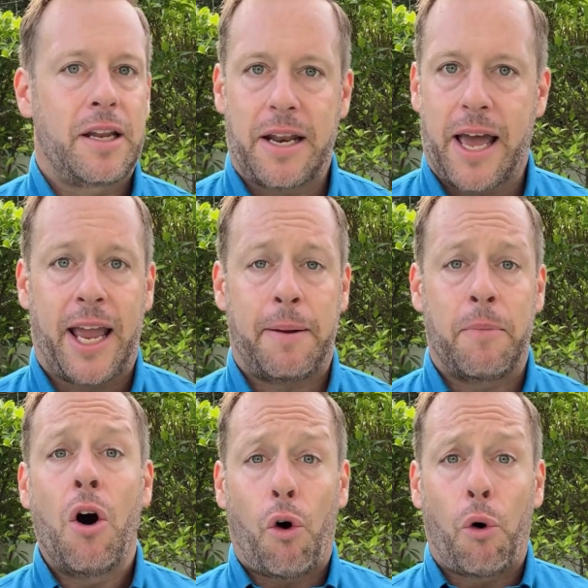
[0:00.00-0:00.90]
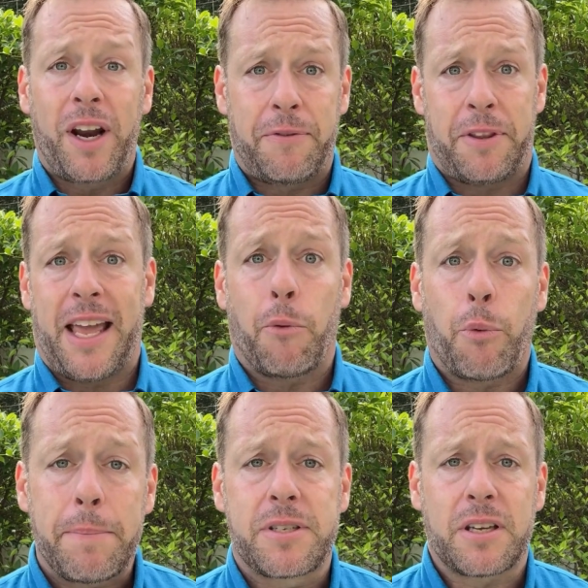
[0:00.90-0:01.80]
name, or even their
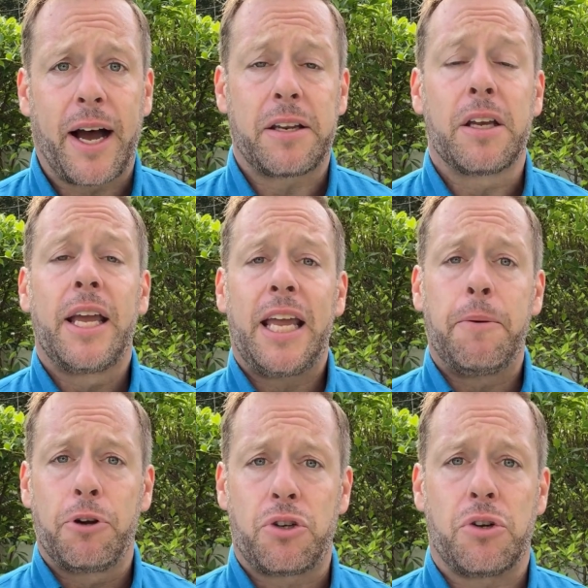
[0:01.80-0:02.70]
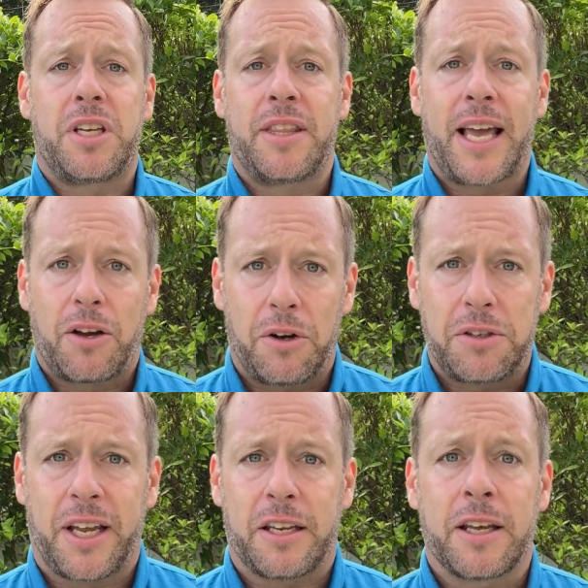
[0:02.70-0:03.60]
website in producing that
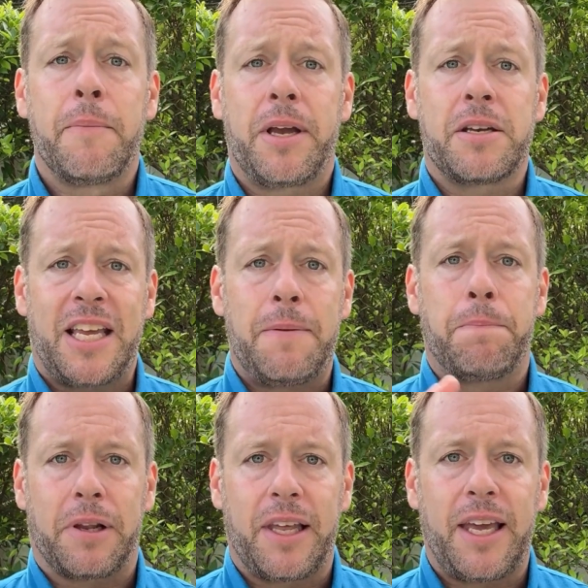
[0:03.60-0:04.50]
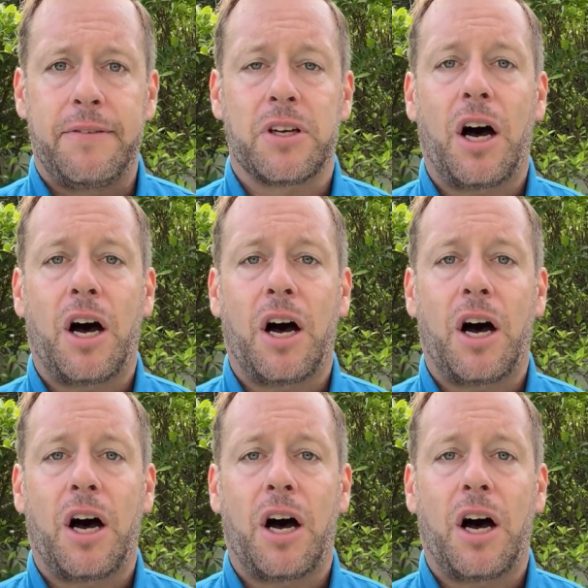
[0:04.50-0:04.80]
content because it believes,